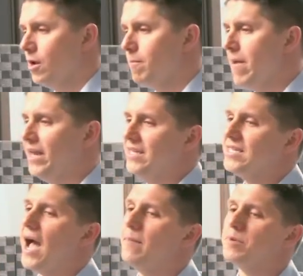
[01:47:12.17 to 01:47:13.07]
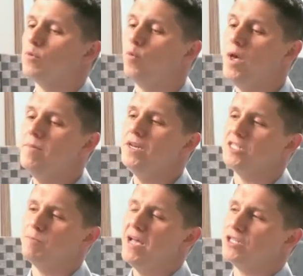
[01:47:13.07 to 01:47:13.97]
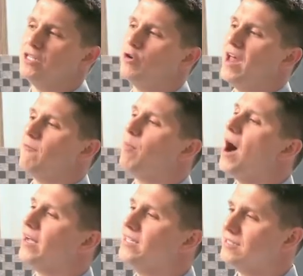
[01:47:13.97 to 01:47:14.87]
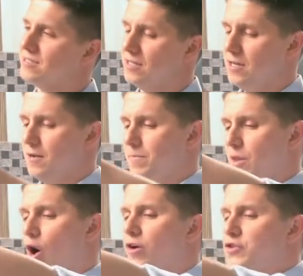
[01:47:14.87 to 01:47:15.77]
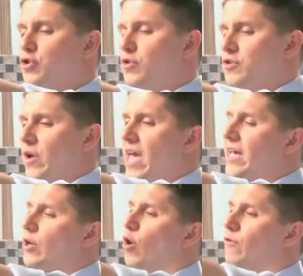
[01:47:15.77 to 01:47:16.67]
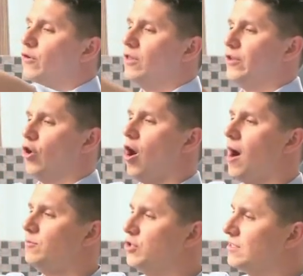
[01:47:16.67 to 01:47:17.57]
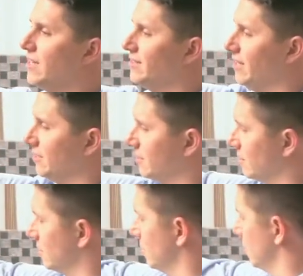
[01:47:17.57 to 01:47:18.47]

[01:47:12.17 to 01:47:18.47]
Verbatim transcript: Many times, women especially don't have pockets. All you do is you hang it over your arm just like this.